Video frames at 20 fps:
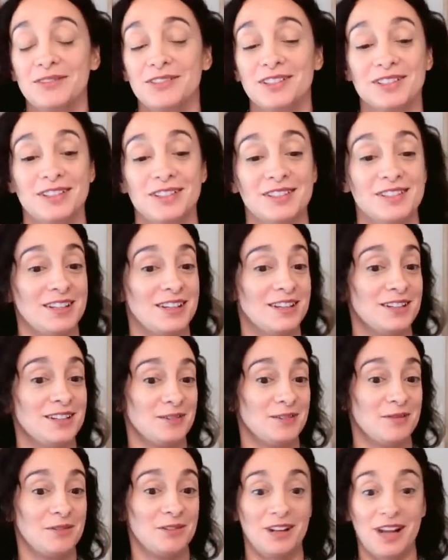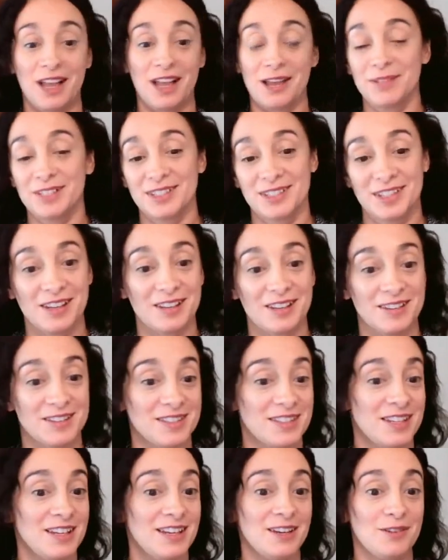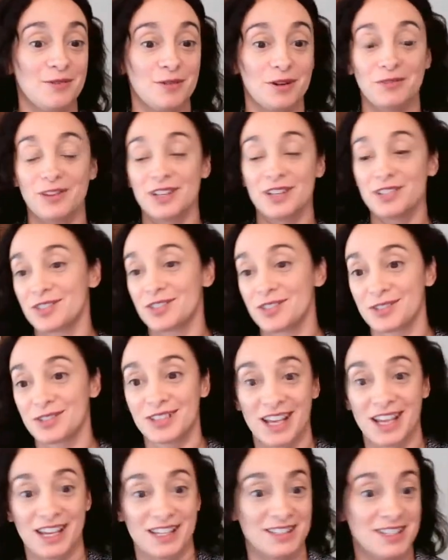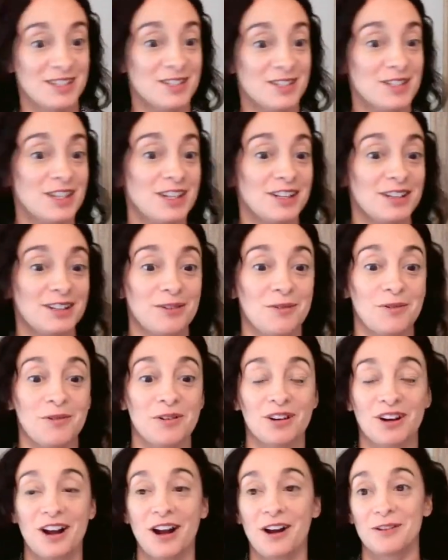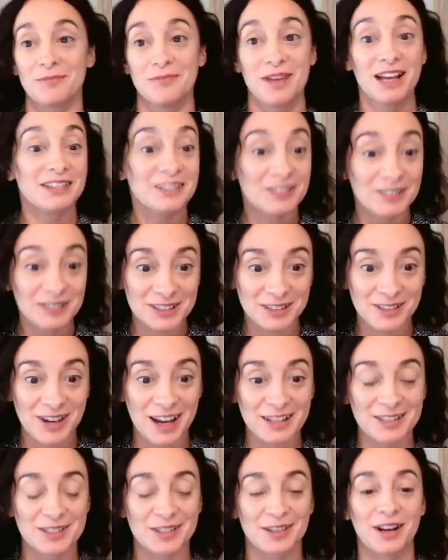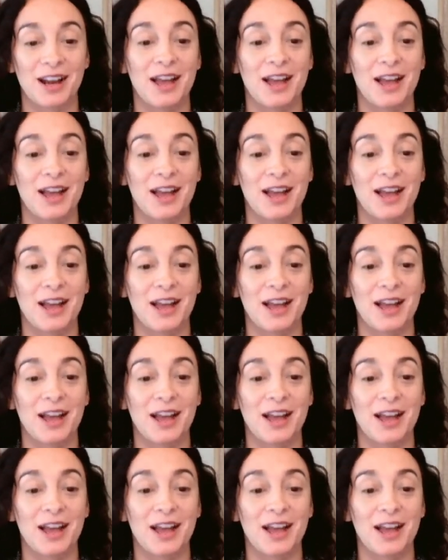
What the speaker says: assistant or an IBCLC or a registered dietitian or our medical director.